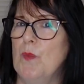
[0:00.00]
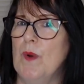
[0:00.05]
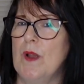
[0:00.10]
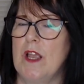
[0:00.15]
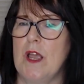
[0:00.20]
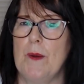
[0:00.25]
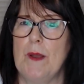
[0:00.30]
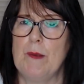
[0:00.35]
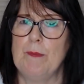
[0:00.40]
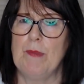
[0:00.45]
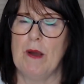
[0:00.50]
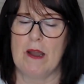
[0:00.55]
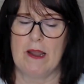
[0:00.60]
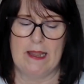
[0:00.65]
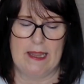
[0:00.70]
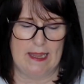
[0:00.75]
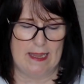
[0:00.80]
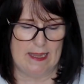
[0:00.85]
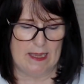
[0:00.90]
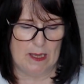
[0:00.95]
we're going by
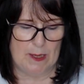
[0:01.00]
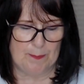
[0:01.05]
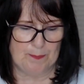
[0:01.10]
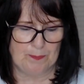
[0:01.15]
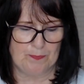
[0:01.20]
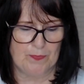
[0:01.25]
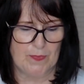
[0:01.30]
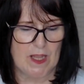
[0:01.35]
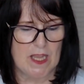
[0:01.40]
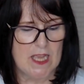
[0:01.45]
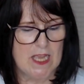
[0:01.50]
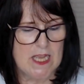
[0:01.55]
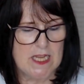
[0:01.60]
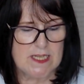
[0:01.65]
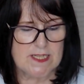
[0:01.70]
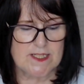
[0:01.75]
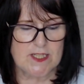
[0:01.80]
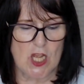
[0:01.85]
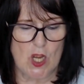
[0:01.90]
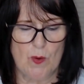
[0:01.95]
here.
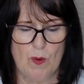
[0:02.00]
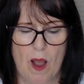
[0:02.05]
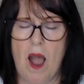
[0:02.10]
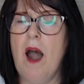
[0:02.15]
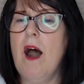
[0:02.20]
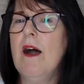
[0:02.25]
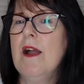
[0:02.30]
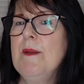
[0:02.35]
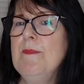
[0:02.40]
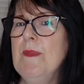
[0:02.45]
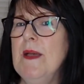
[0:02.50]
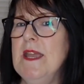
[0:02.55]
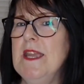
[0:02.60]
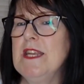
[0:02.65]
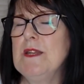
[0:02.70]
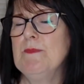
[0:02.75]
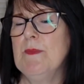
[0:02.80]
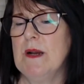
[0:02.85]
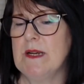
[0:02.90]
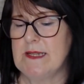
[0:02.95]
So I
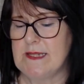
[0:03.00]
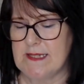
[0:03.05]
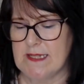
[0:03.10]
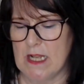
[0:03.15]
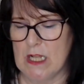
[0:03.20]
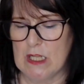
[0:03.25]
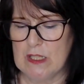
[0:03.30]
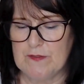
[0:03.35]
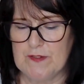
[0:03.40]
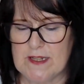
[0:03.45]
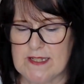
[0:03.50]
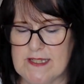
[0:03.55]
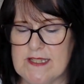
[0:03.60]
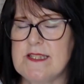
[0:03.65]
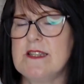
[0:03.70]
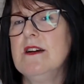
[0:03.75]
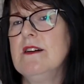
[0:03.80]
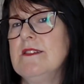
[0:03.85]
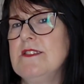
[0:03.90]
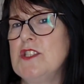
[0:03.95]
made myself a
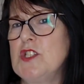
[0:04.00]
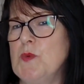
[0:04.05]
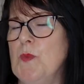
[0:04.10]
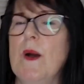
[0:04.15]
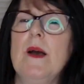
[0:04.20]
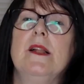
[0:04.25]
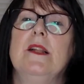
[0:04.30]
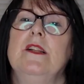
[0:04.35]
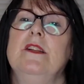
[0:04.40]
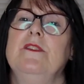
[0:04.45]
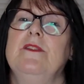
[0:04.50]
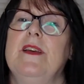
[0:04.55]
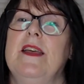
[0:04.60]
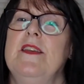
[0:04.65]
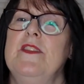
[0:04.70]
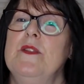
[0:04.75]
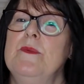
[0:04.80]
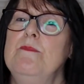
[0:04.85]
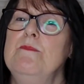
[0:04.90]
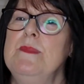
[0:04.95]
size 12
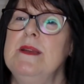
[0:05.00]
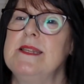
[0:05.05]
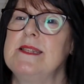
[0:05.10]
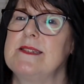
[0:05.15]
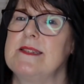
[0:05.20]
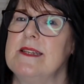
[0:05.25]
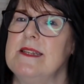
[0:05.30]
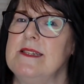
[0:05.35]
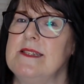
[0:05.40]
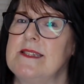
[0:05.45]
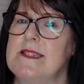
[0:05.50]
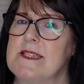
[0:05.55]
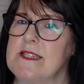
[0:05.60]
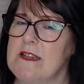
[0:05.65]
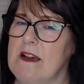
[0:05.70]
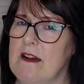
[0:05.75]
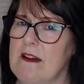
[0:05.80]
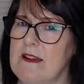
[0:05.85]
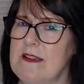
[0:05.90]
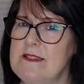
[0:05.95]
in the Mrs.
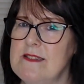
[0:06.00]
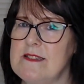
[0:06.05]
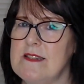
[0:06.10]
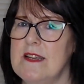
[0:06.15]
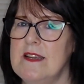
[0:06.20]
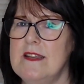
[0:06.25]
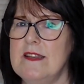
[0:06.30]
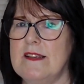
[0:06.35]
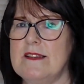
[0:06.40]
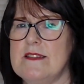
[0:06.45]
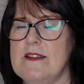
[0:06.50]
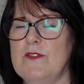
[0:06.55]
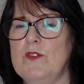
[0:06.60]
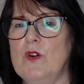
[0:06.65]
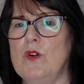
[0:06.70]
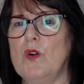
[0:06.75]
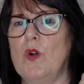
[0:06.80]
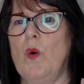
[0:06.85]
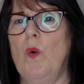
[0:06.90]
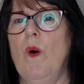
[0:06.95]
size because I've
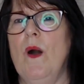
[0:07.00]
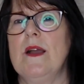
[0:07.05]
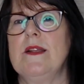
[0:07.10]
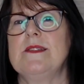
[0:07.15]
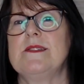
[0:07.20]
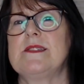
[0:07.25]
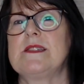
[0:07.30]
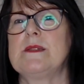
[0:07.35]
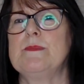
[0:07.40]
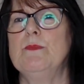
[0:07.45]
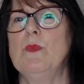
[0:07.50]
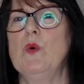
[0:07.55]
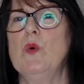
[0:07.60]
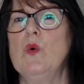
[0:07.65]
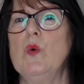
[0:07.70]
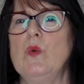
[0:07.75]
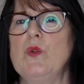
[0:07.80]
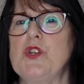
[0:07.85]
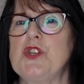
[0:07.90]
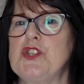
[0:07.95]
got quite
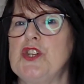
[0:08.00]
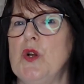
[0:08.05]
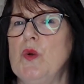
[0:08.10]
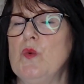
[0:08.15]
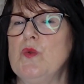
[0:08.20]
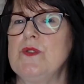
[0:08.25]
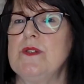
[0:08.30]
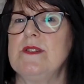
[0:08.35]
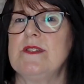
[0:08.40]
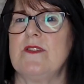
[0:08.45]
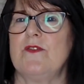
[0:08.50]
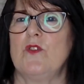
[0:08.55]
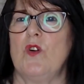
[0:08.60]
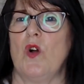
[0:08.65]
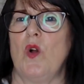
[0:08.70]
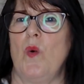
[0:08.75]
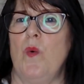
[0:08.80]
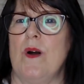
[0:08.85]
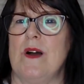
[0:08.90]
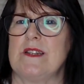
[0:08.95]
small shoulders, I've
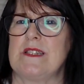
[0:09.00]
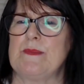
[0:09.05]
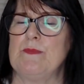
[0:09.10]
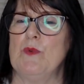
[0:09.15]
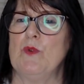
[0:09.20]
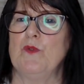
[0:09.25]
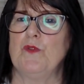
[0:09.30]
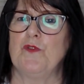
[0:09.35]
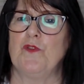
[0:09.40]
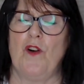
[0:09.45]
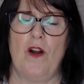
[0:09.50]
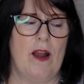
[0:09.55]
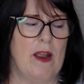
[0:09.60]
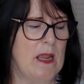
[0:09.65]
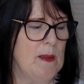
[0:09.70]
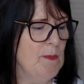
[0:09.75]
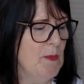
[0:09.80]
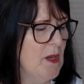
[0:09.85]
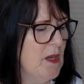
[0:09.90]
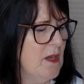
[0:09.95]
got quite a small
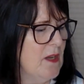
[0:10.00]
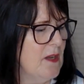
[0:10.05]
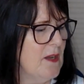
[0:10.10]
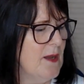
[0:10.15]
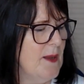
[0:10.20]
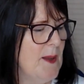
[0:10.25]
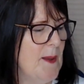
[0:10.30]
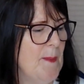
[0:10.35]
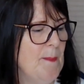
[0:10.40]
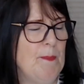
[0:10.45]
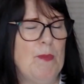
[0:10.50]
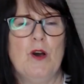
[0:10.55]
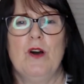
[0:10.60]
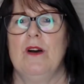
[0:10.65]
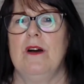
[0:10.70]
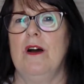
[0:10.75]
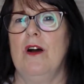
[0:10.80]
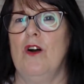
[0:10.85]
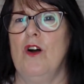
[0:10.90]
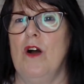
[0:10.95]
frame,
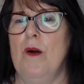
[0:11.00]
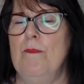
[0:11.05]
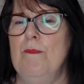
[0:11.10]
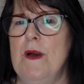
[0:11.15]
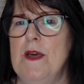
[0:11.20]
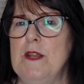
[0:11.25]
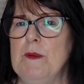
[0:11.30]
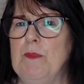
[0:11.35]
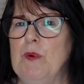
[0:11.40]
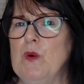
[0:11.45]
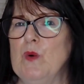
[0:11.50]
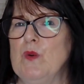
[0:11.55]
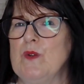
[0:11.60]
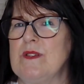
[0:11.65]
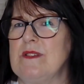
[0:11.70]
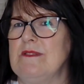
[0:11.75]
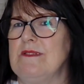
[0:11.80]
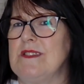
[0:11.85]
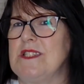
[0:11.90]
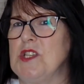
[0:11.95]
but a
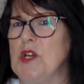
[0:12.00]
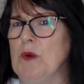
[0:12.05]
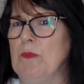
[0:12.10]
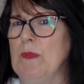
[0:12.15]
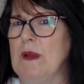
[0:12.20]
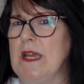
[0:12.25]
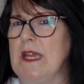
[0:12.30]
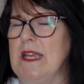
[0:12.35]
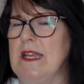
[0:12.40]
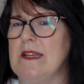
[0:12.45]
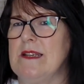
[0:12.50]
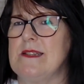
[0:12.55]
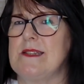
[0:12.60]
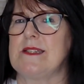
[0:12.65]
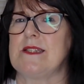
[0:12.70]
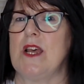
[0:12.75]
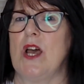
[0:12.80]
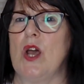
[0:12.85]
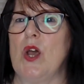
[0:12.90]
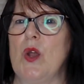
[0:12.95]
menopausal tummy.
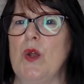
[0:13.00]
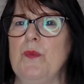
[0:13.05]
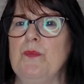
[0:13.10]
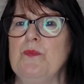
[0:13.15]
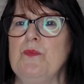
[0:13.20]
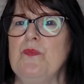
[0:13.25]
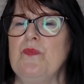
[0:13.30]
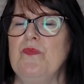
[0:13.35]
So